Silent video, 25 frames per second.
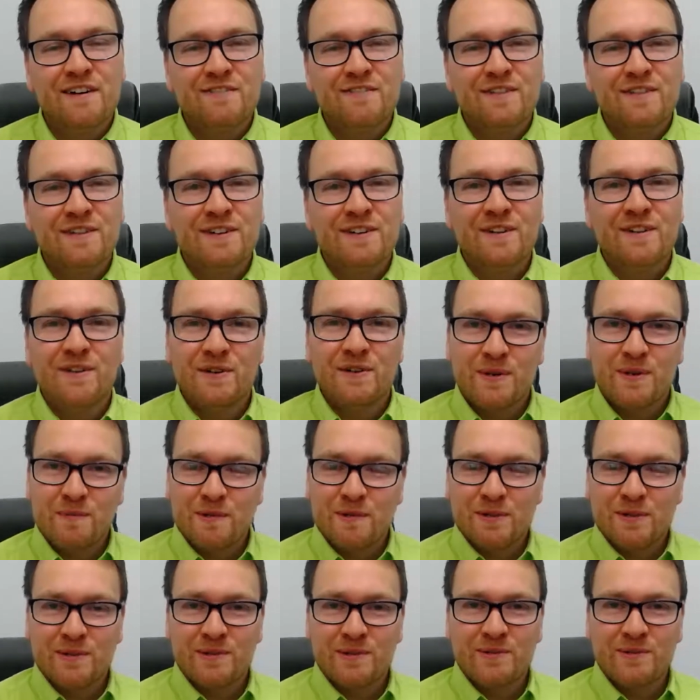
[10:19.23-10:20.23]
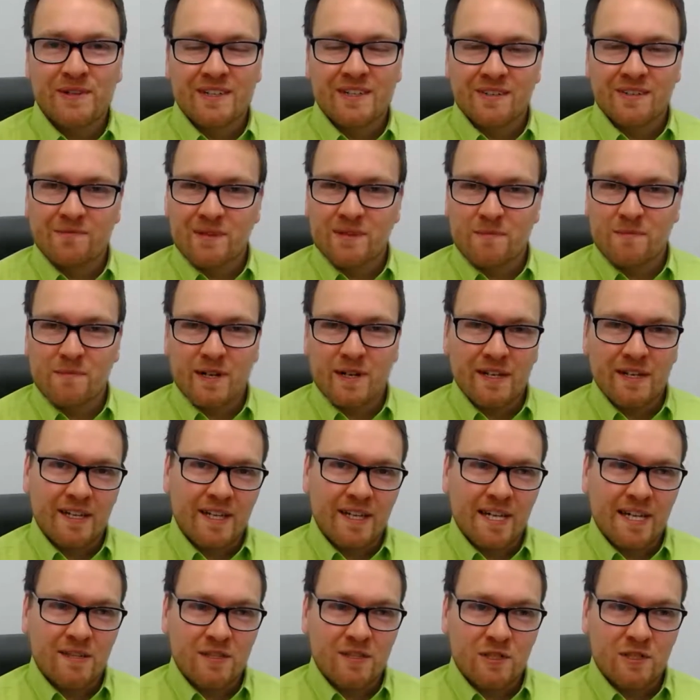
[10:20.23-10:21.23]
nominal we might
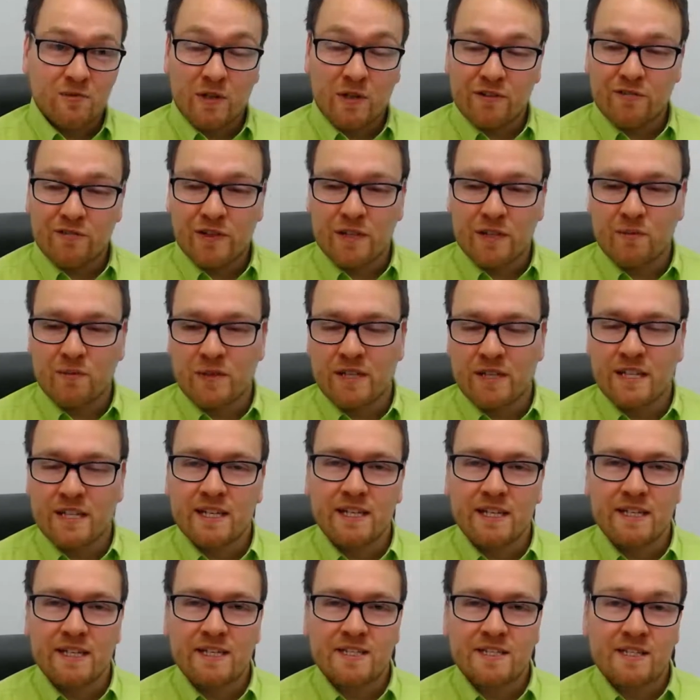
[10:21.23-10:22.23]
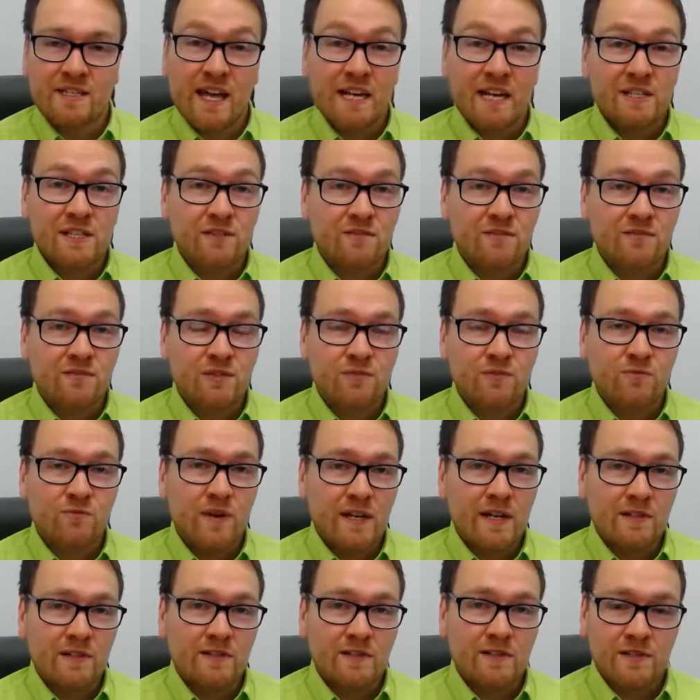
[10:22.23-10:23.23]
encounter quite frequently is that of
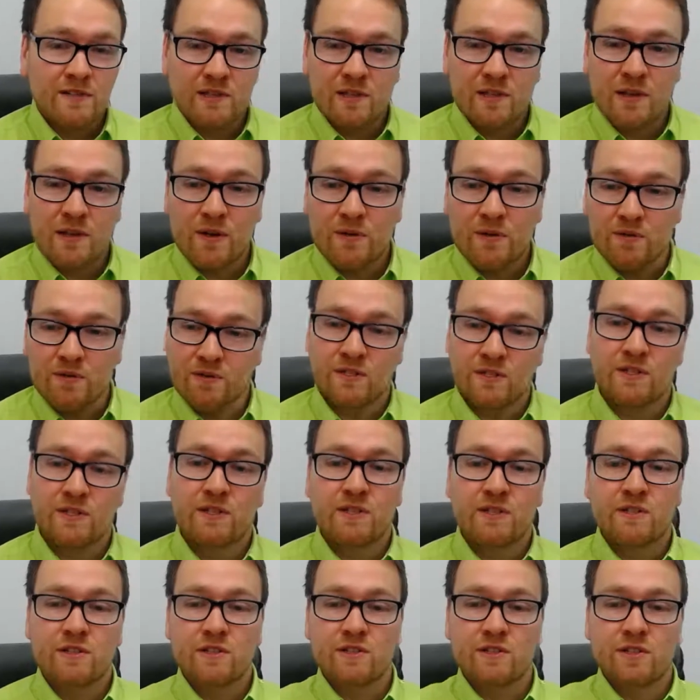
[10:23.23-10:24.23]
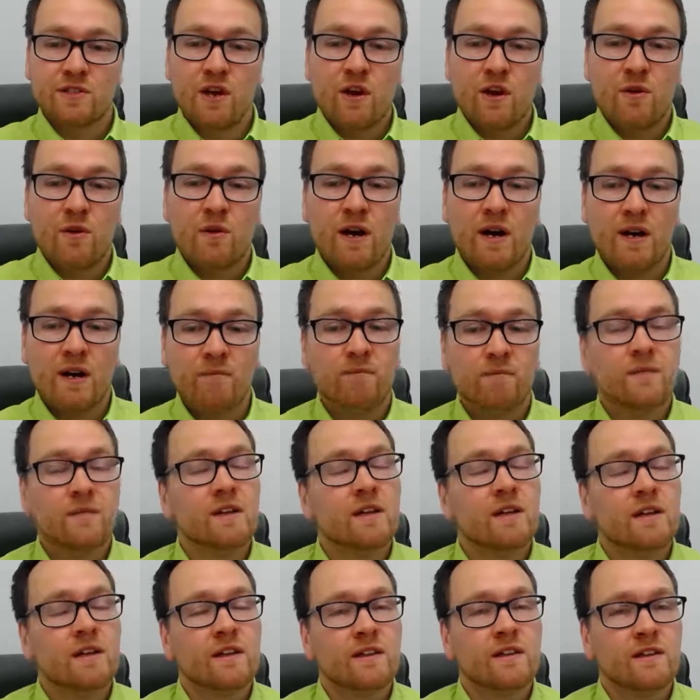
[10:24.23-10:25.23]
directors' loans. So
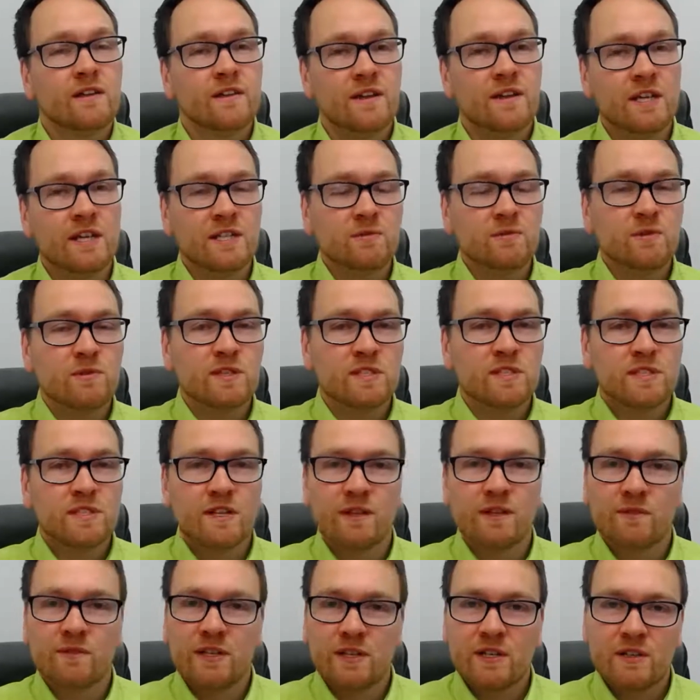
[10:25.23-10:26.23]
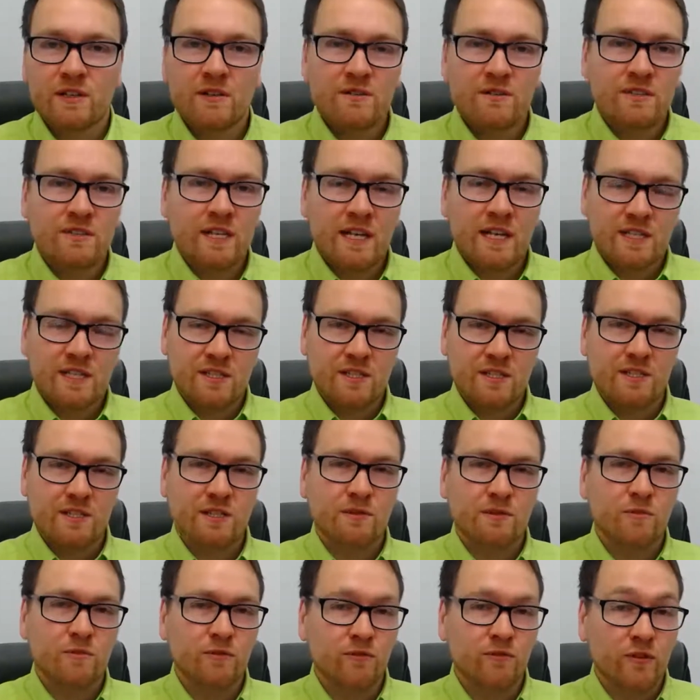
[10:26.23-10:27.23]
these ones I'm going to use as an
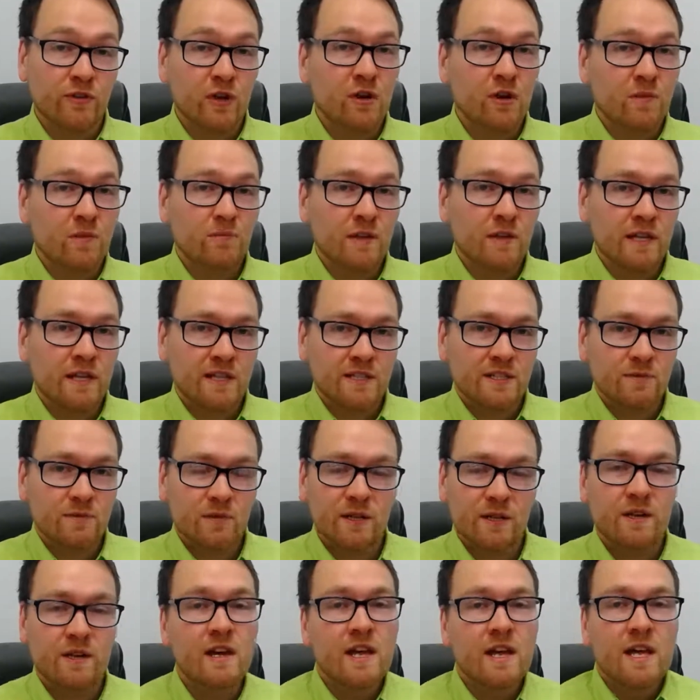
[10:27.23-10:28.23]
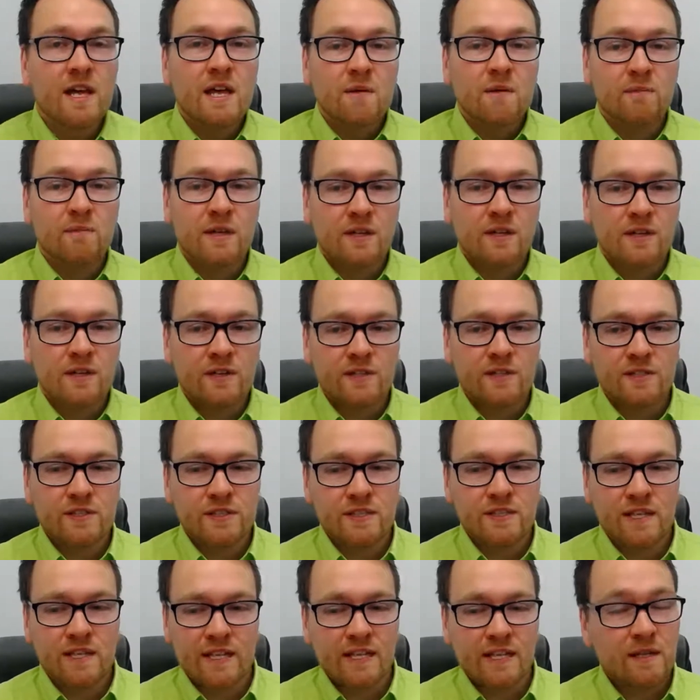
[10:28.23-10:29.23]
example of a complex one, because
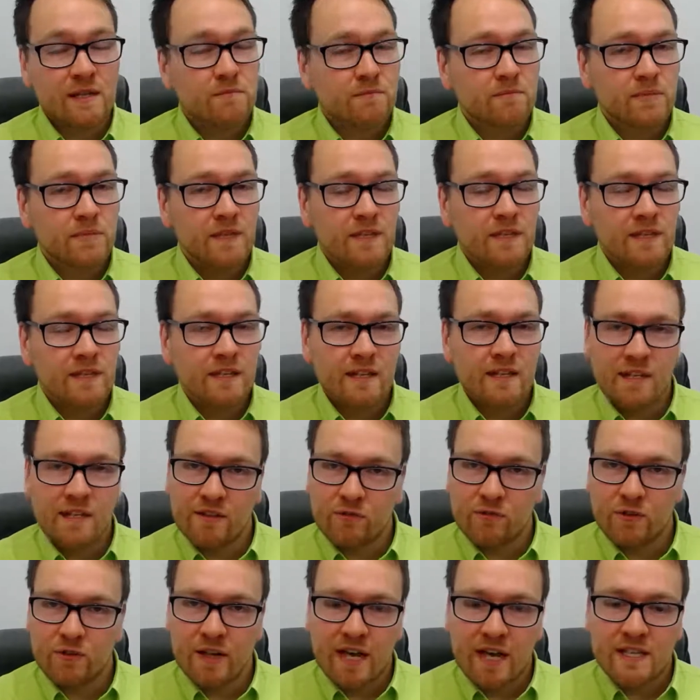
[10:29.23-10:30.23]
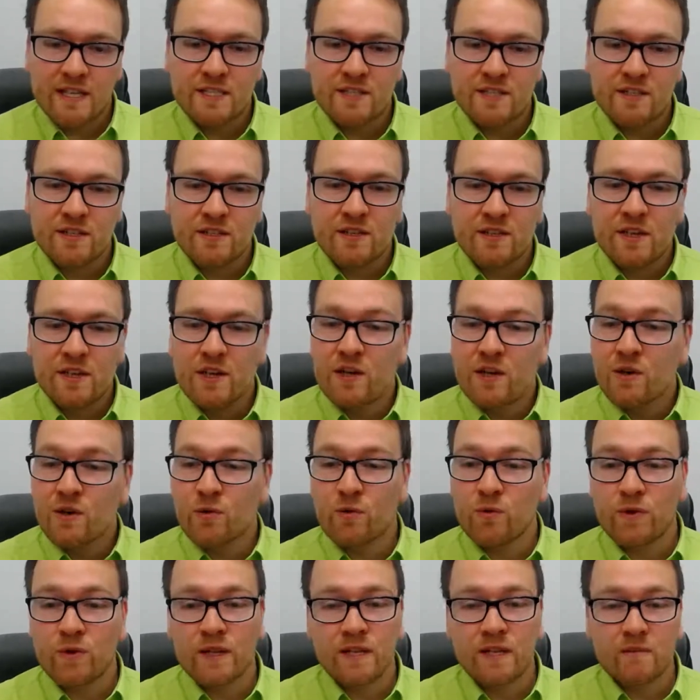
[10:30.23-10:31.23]
they can be either an asset or
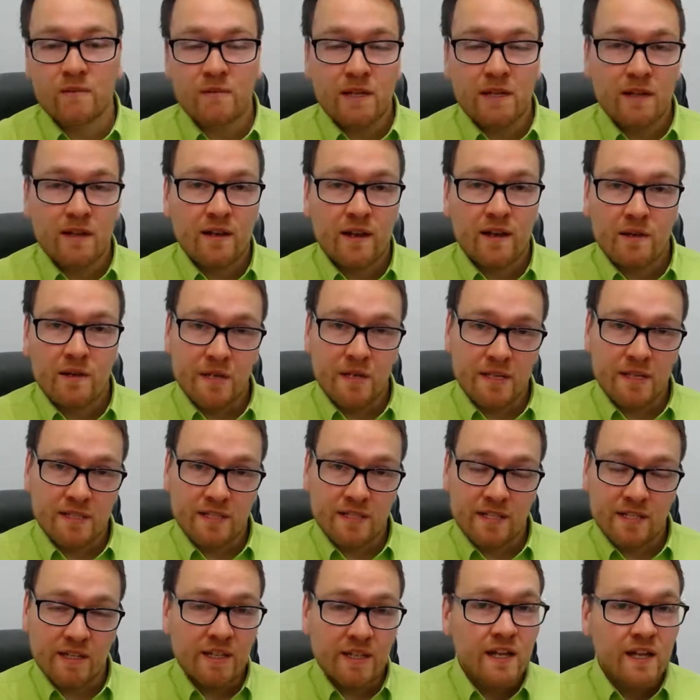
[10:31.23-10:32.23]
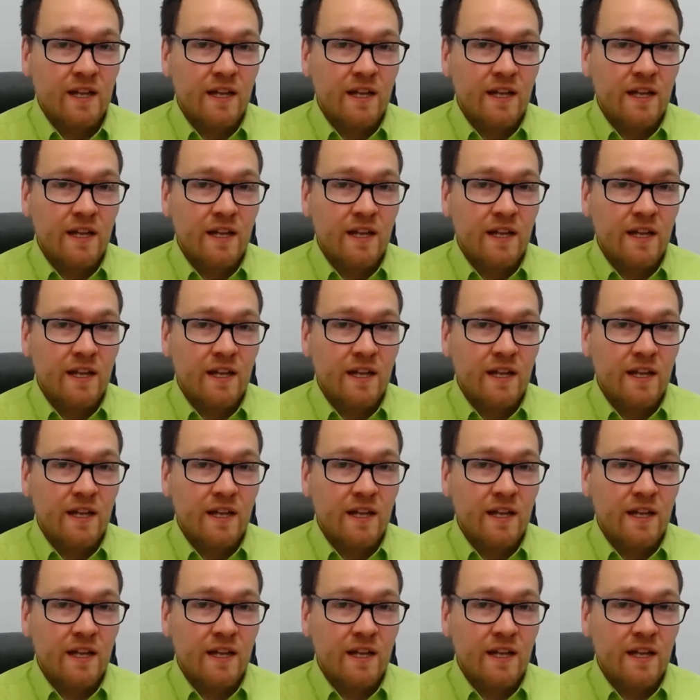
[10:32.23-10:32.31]
they can be a liability.